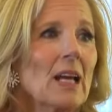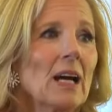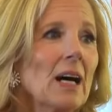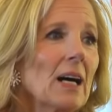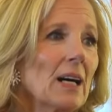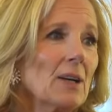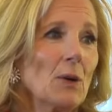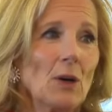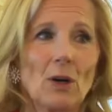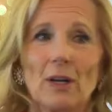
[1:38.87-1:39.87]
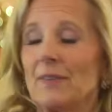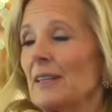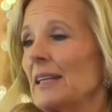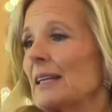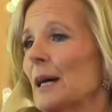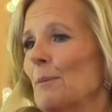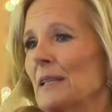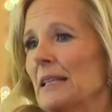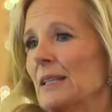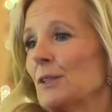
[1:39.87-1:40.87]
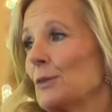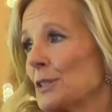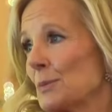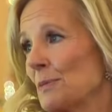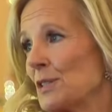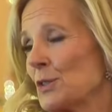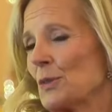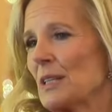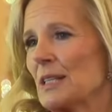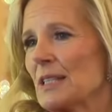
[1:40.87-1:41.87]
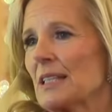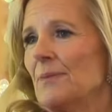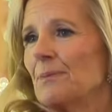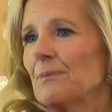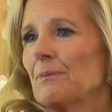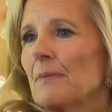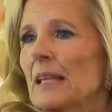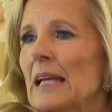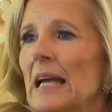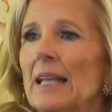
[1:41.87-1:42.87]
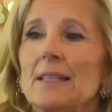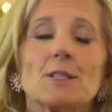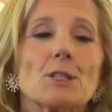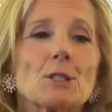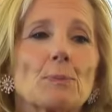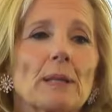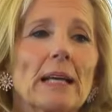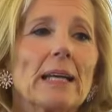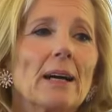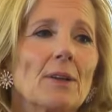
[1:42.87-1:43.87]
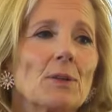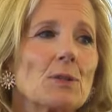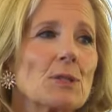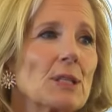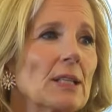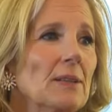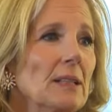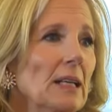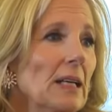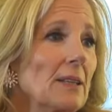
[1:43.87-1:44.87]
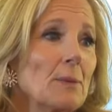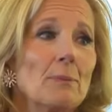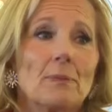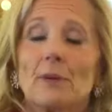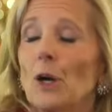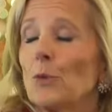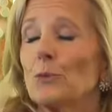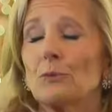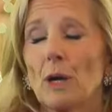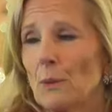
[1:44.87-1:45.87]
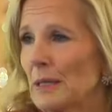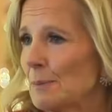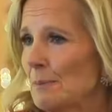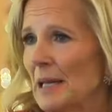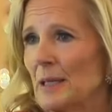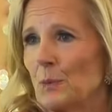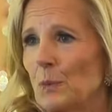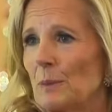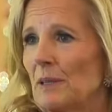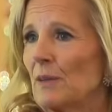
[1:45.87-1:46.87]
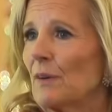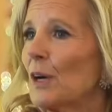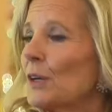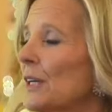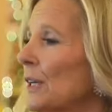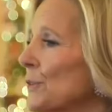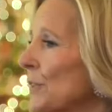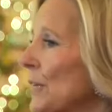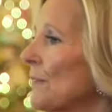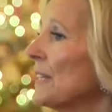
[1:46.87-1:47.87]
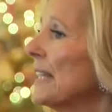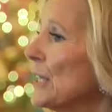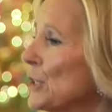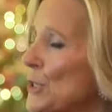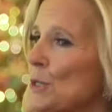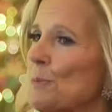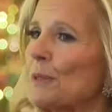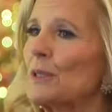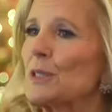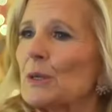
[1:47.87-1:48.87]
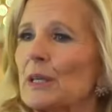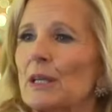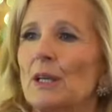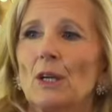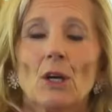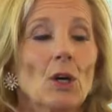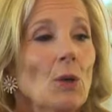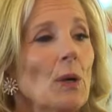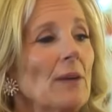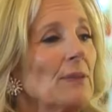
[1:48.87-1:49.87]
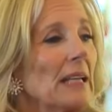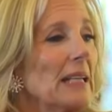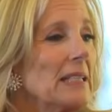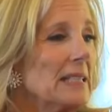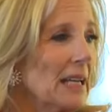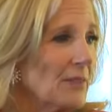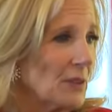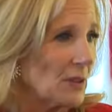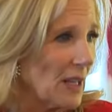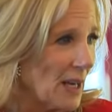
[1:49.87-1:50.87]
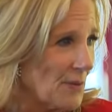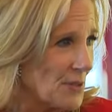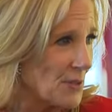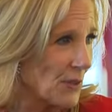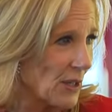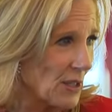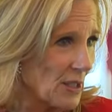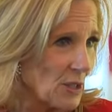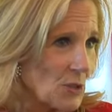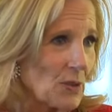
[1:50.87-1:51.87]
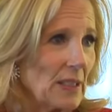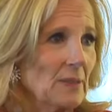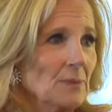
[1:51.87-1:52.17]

uh, on the accompanying Christmas trees. And the display honors uh, the heroic men and women of our country, of our nation's military, who have laid down their lives for our country,